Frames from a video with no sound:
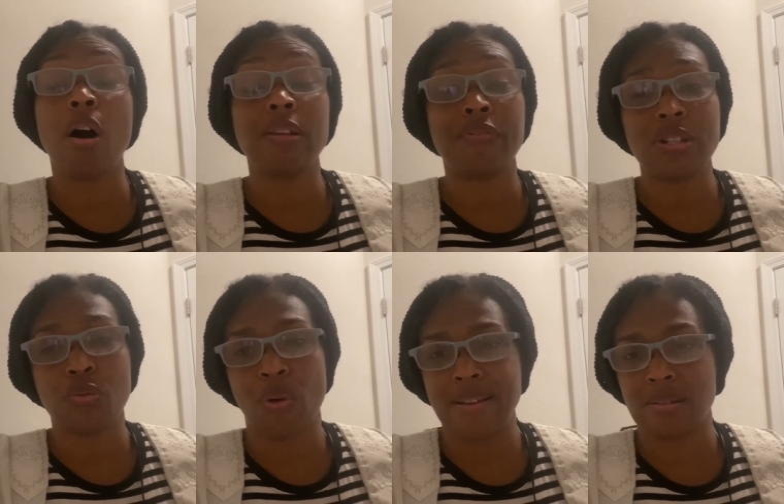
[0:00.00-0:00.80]
of his
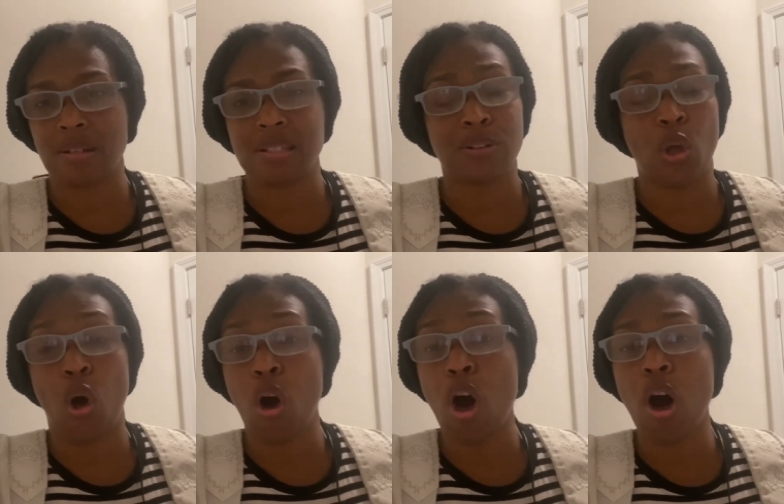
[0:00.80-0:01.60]
righteousness and
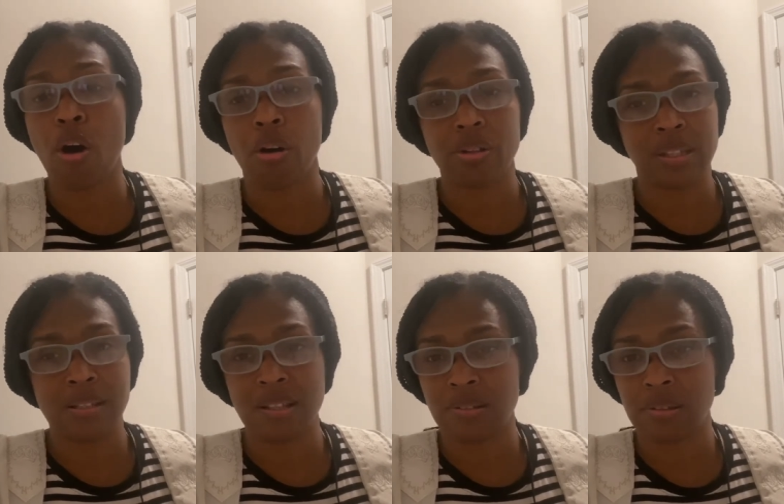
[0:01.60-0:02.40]
all these
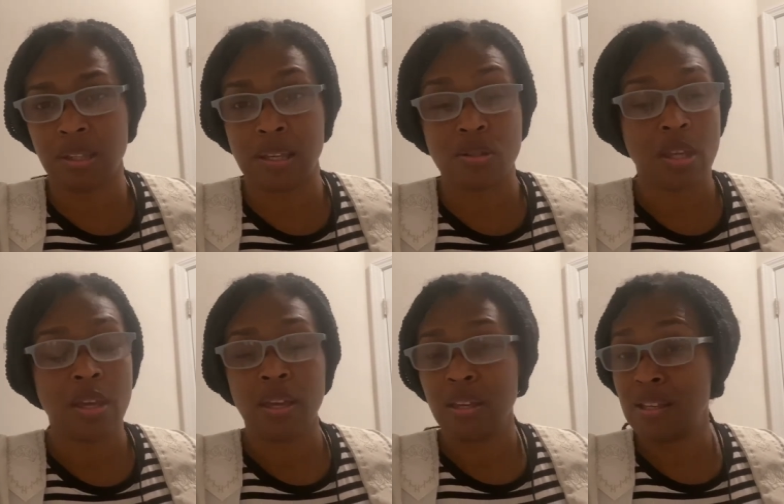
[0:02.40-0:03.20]
other things
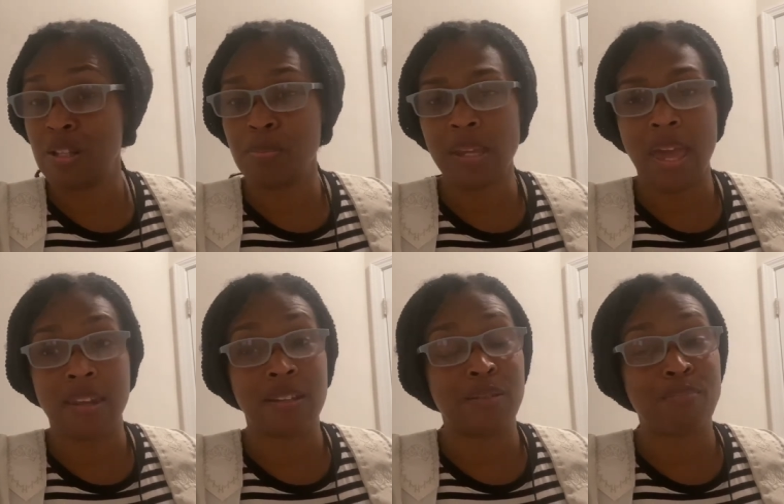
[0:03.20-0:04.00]
it'll be added
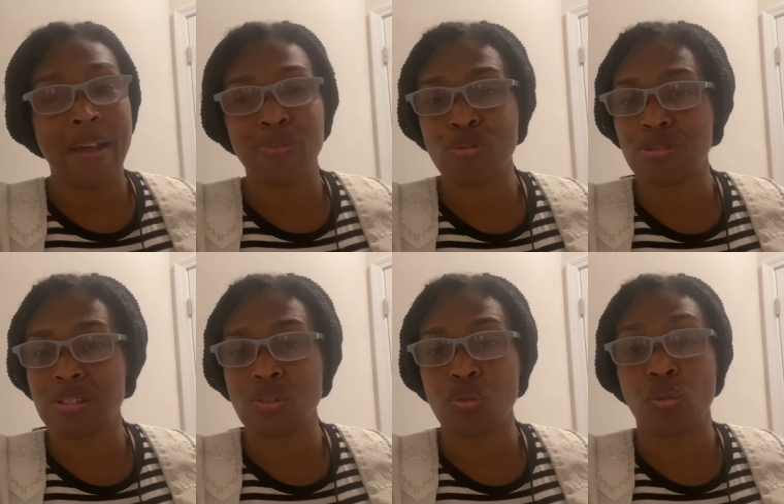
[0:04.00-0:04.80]
in Matthew 6
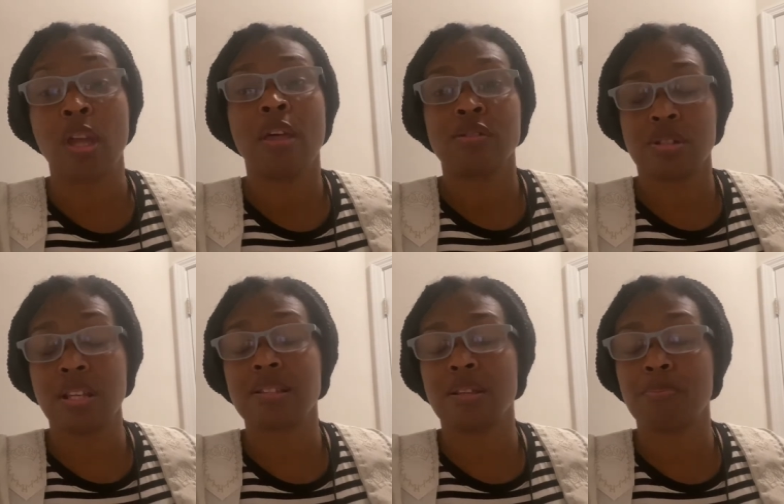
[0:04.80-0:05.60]
and 3,
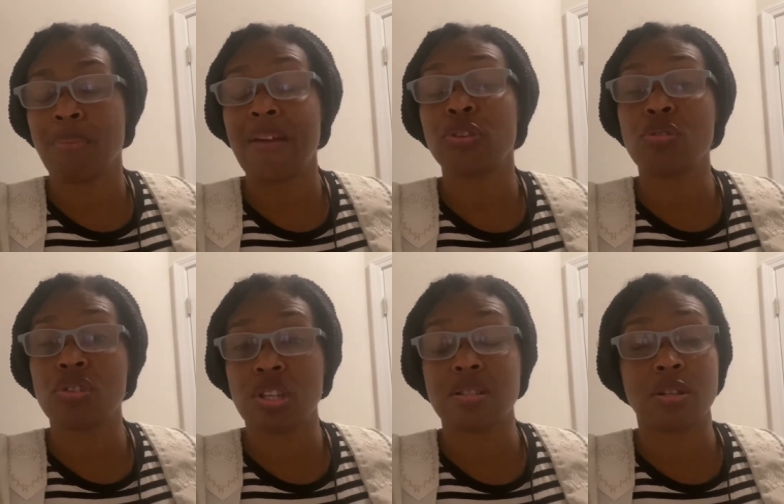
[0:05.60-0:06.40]
6 and Matthew
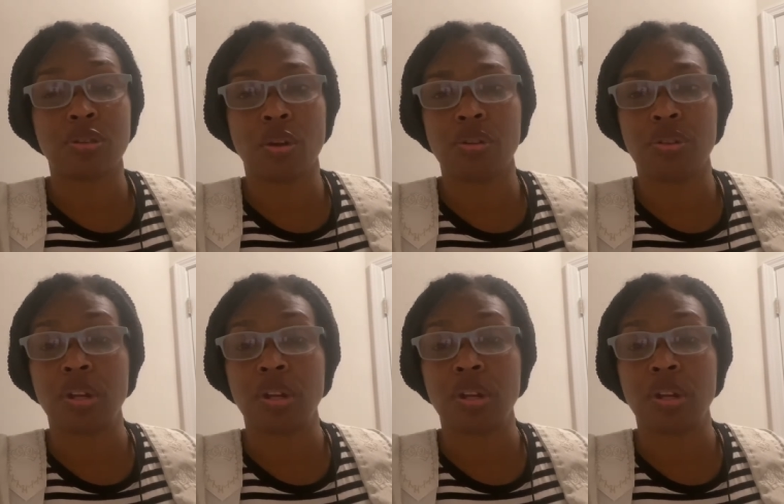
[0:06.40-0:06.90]
6 and 33.